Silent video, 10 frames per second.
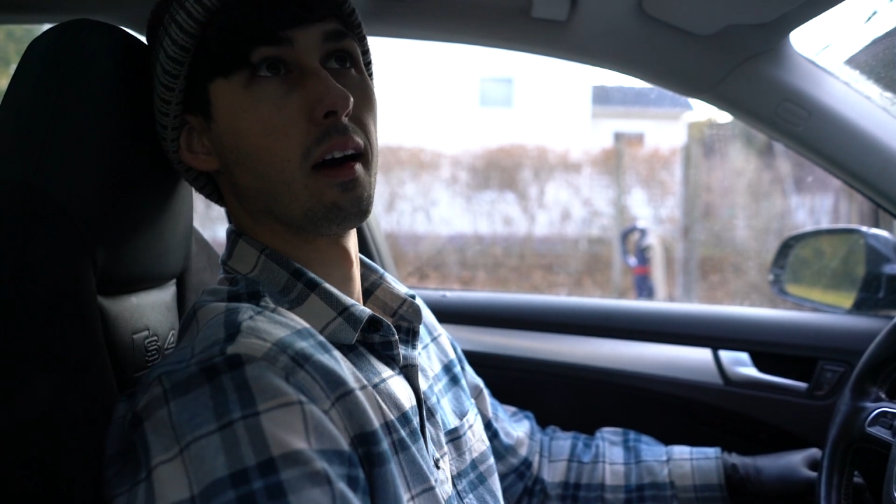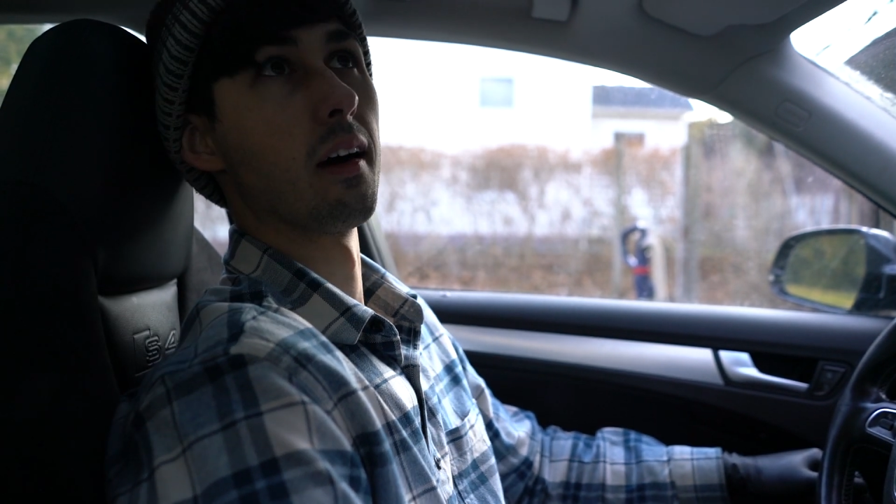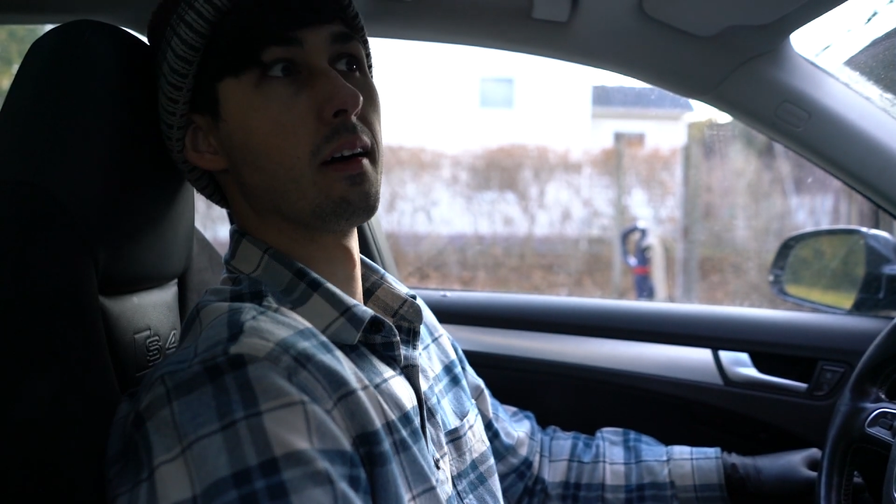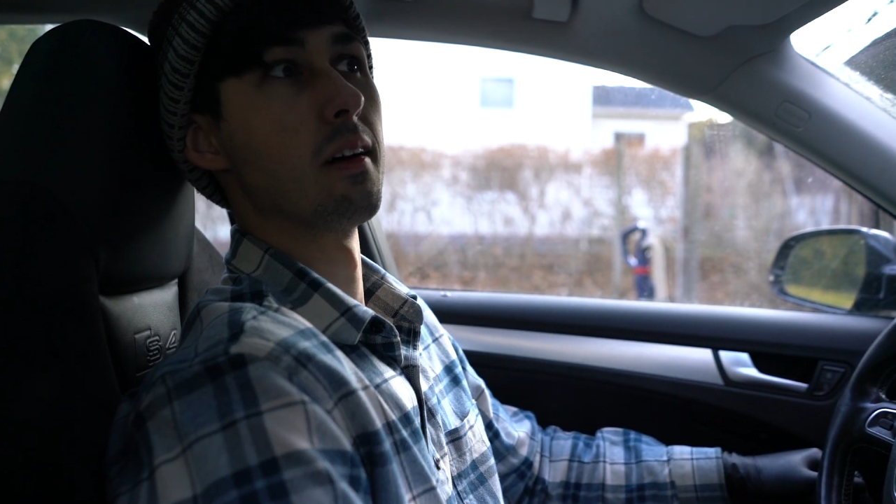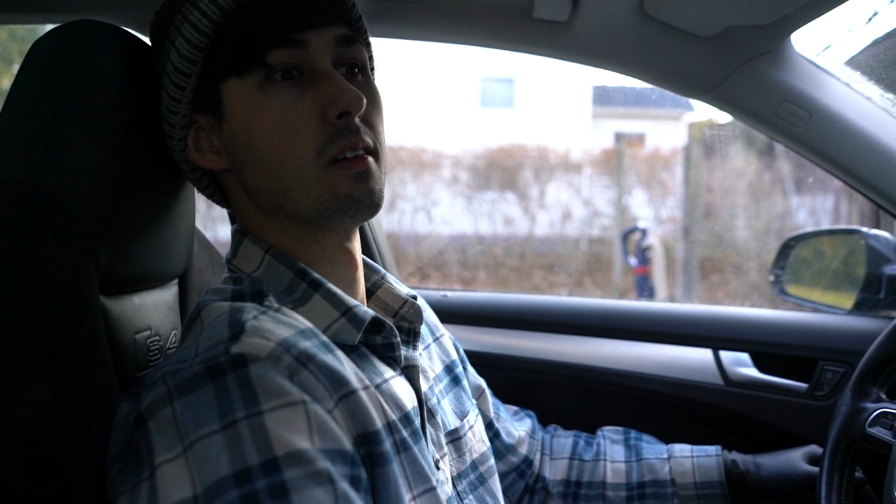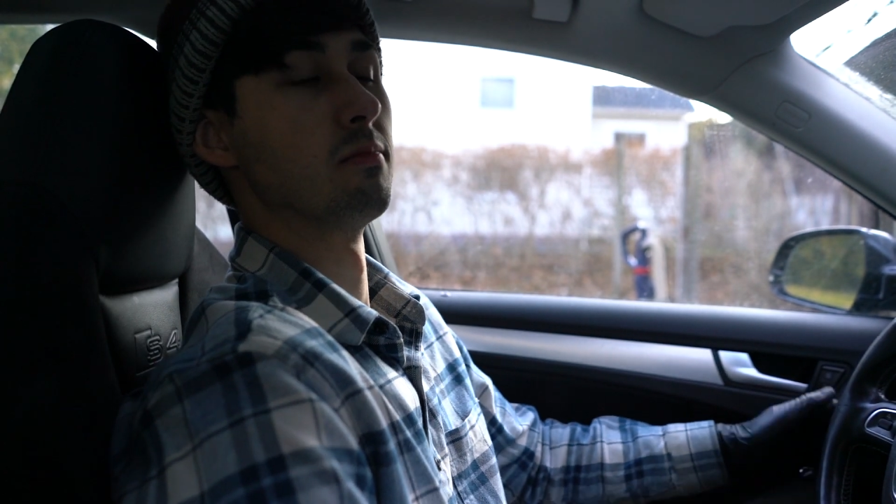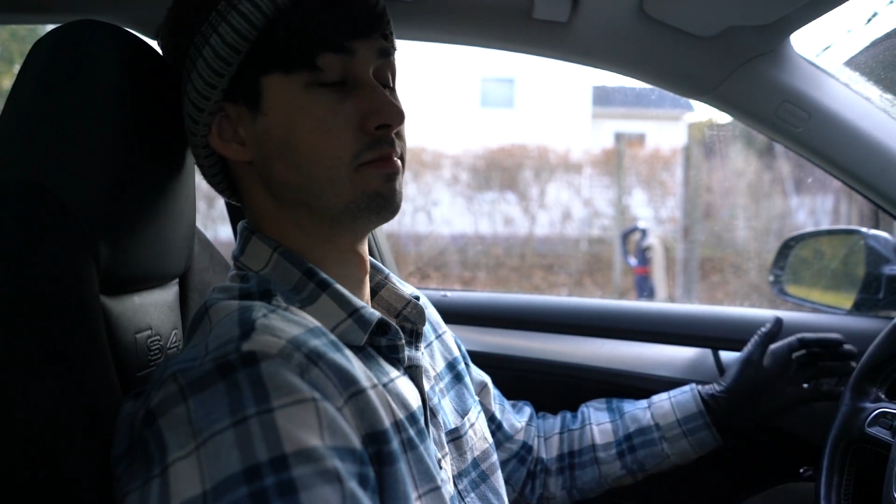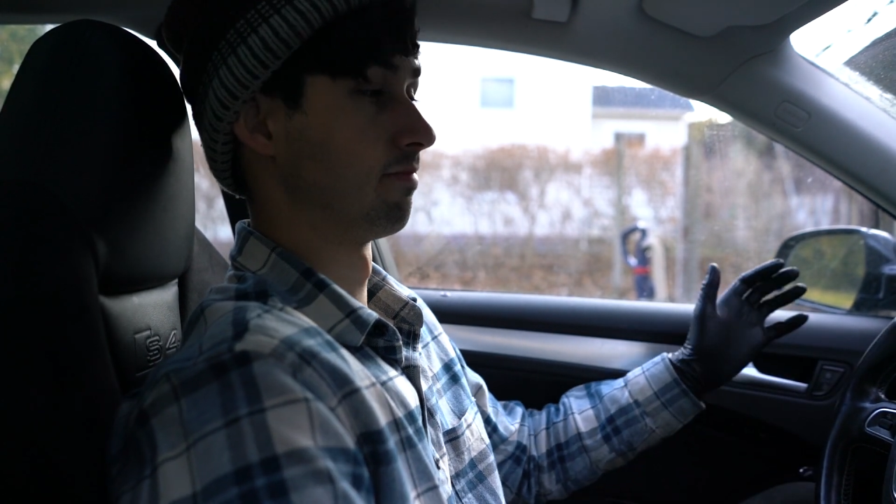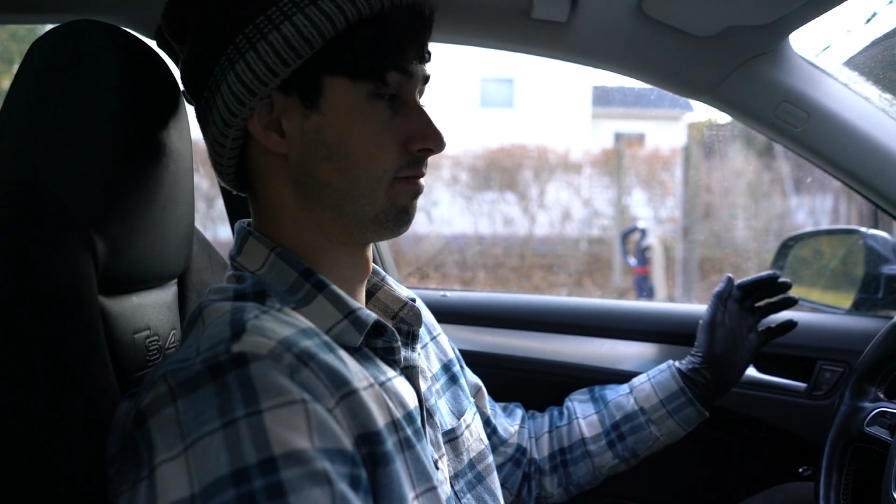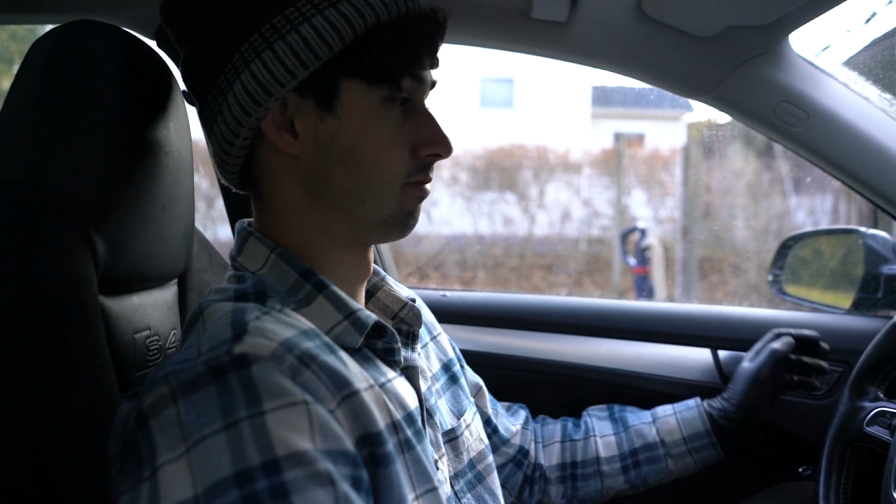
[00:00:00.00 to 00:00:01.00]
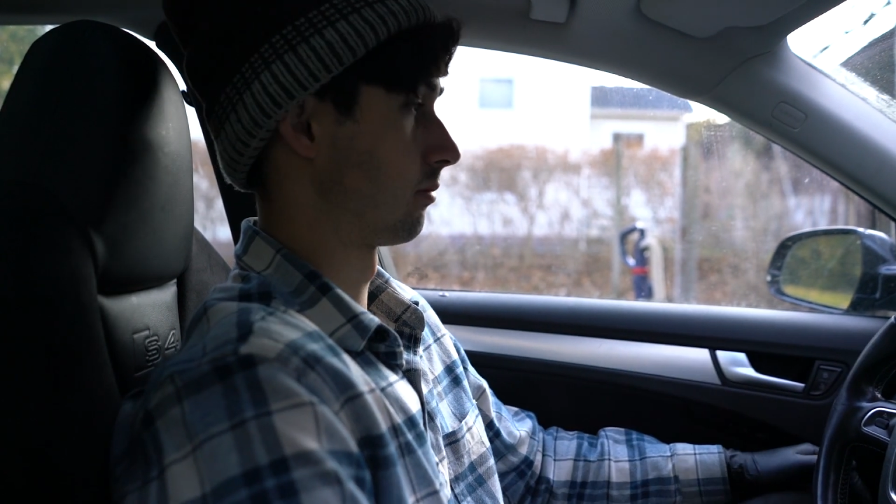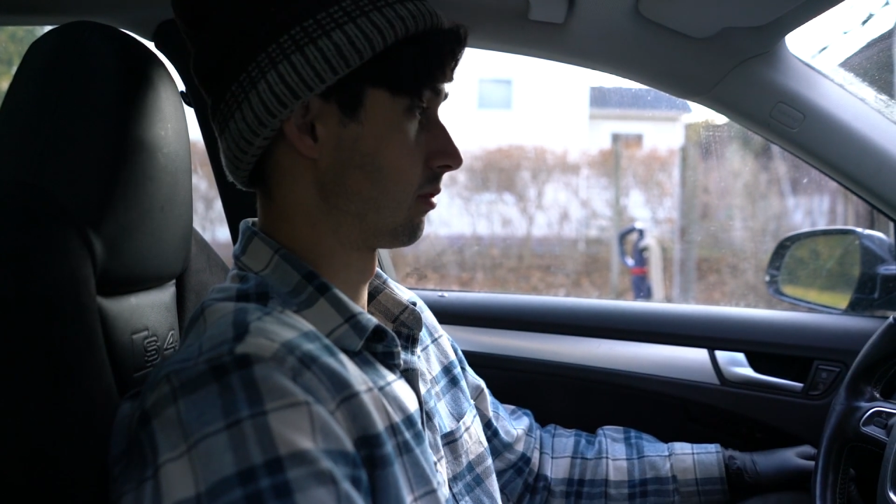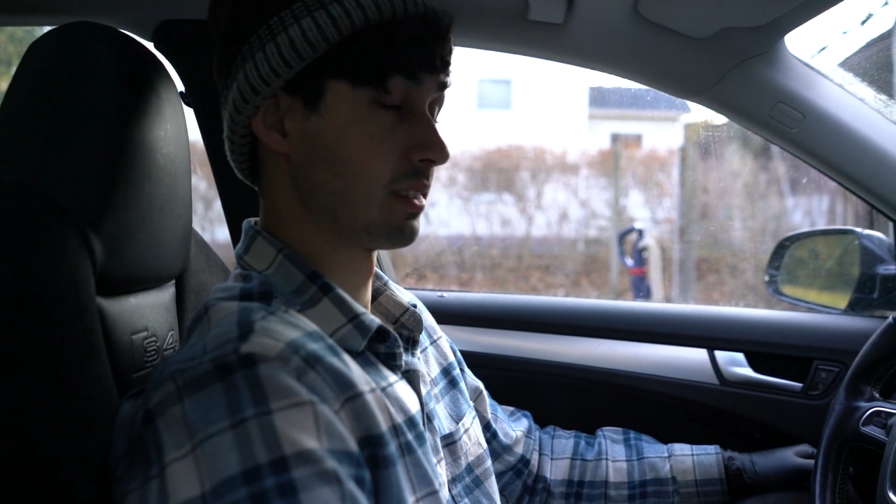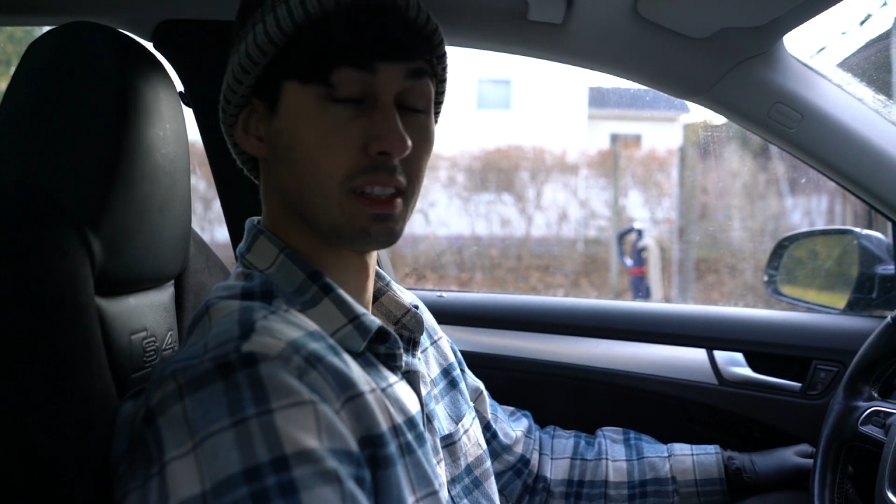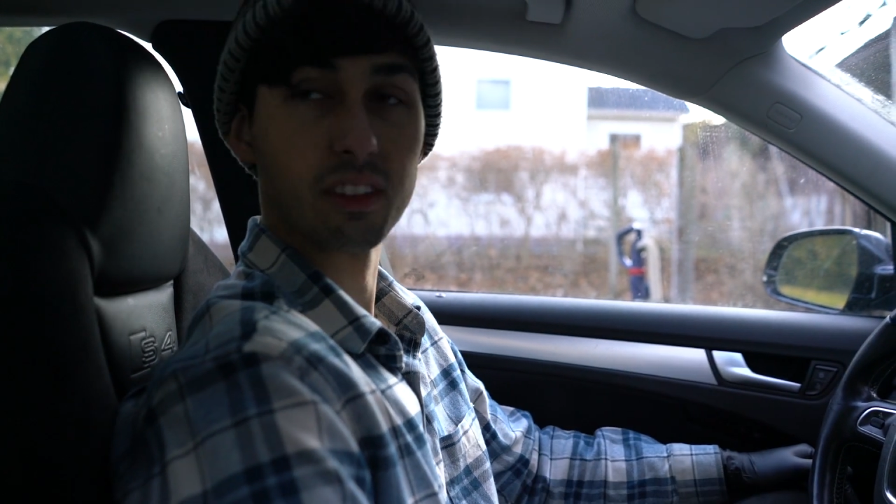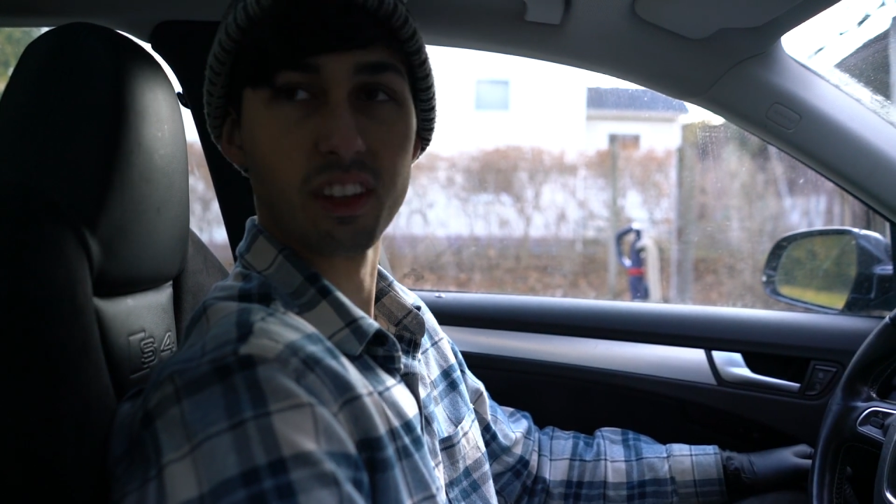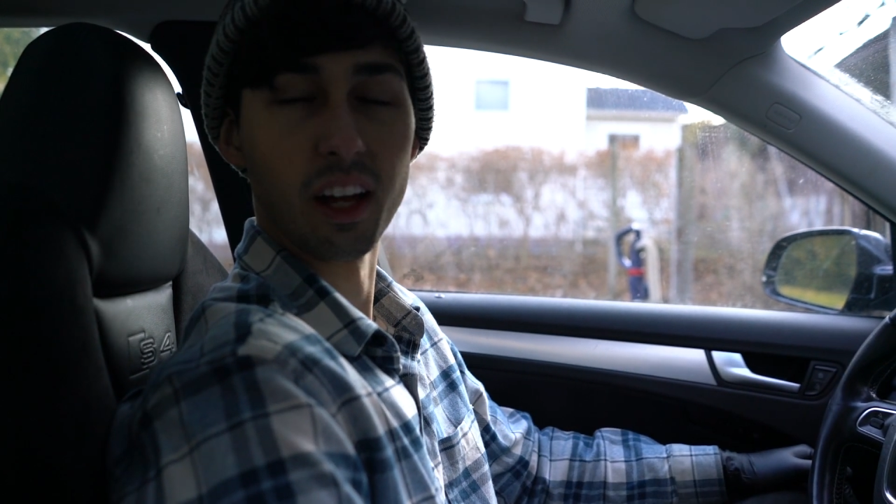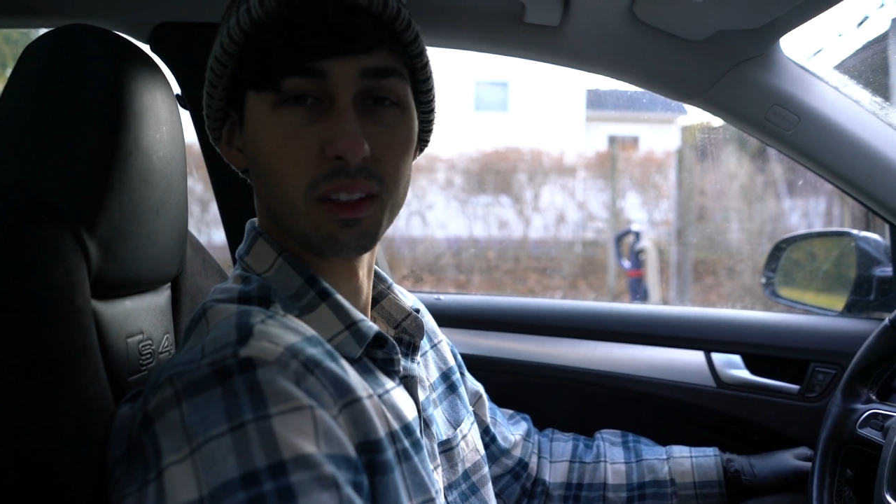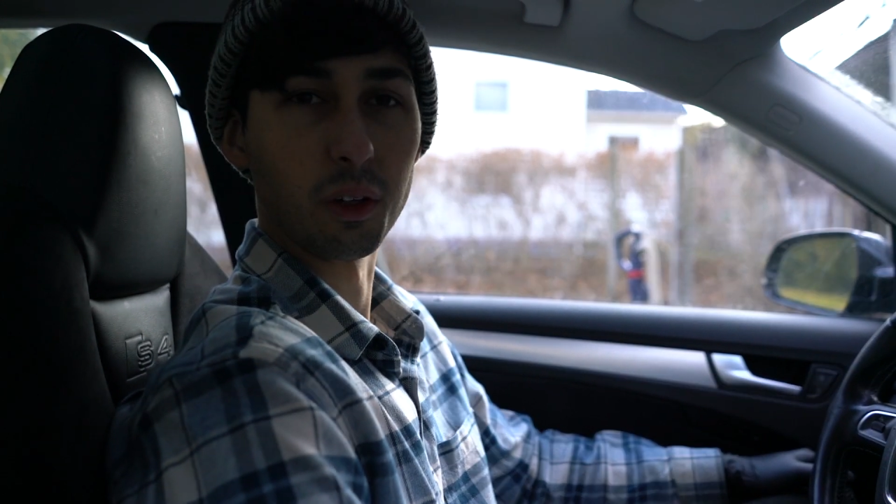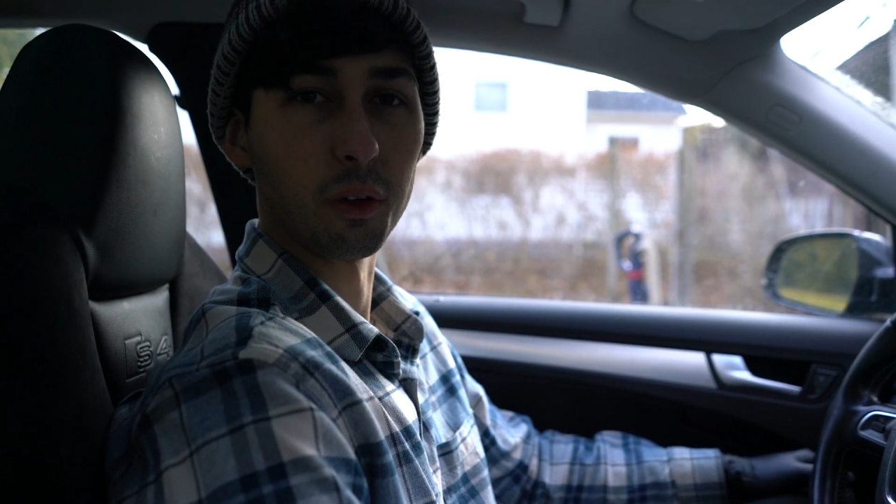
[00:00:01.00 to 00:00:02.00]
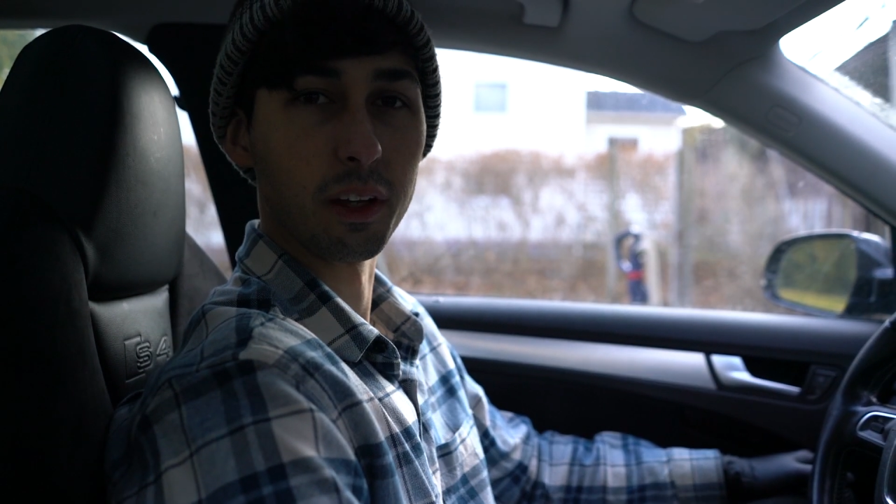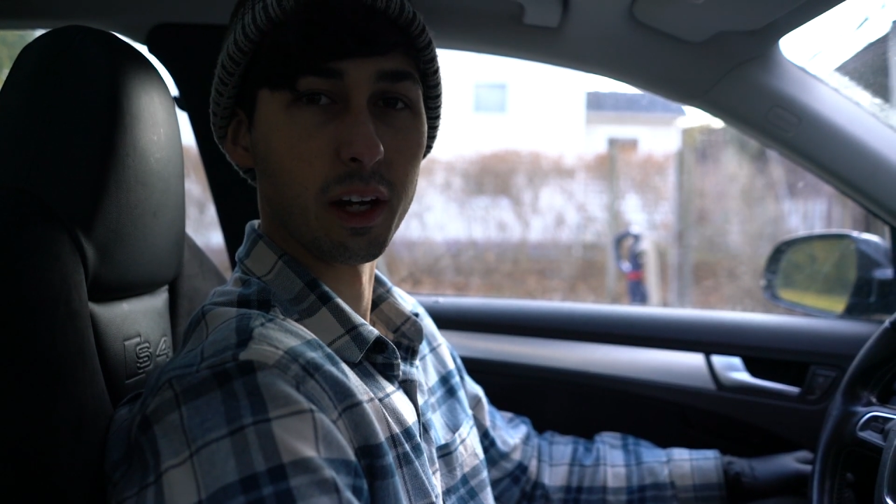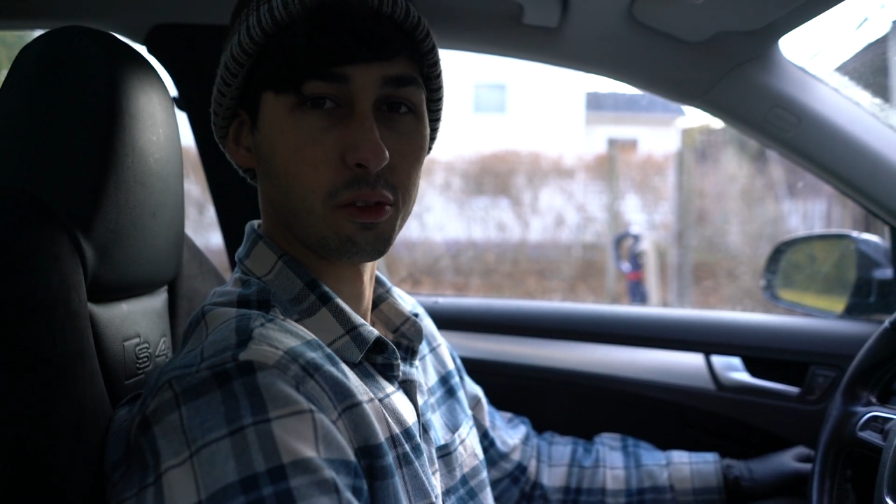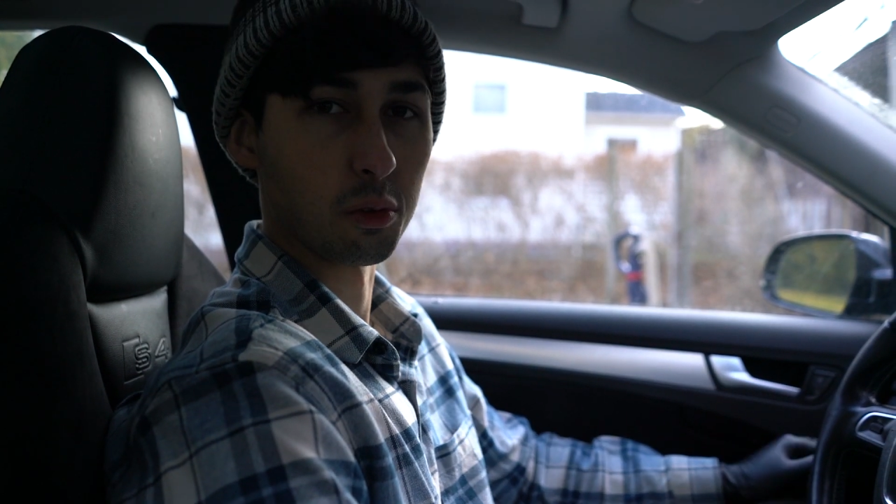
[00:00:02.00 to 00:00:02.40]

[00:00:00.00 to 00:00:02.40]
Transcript: Um, it's gotten cold out,